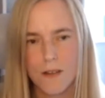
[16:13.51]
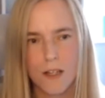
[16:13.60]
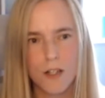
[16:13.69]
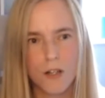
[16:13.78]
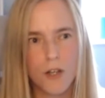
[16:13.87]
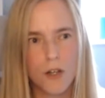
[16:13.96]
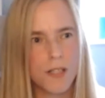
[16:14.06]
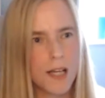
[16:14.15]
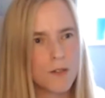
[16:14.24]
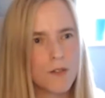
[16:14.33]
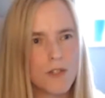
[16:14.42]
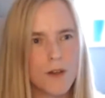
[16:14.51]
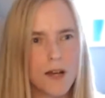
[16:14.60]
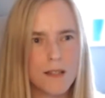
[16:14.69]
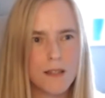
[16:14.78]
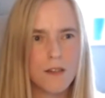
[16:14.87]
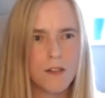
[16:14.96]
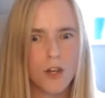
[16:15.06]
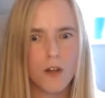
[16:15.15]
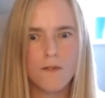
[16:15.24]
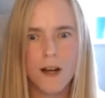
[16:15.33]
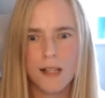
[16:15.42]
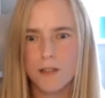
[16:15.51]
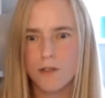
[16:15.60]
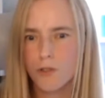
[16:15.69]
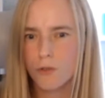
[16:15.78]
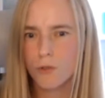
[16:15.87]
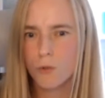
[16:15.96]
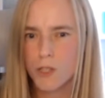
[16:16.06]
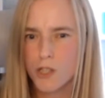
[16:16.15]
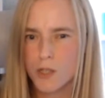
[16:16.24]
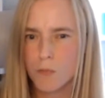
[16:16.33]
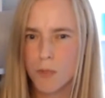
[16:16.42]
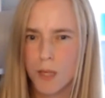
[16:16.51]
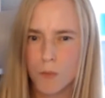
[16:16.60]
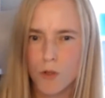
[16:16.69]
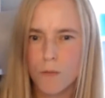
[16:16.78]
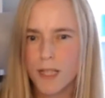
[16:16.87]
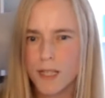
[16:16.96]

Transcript: I know GoDaddy also has the Go Value tool, which is a bit more